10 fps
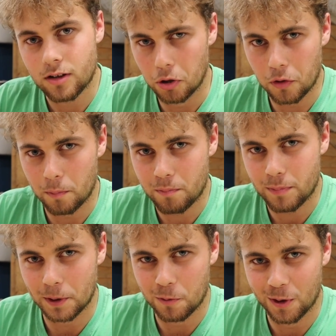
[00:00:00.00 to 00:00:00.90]
Another
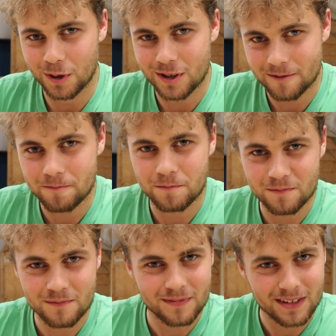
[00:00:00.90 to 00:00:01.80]
big word.
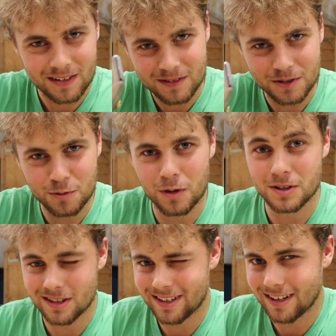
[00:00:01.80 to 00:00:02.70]
2
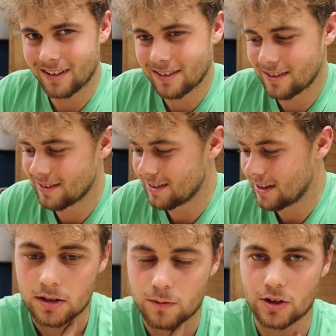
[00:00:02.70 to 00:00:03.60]
words of the day.
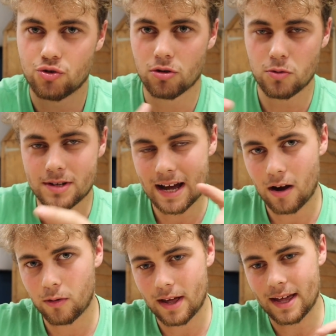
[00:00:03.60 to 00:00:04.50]
So I drew
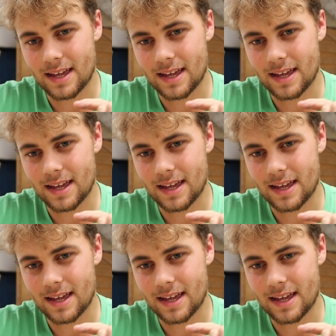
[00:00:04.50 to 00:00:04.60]
down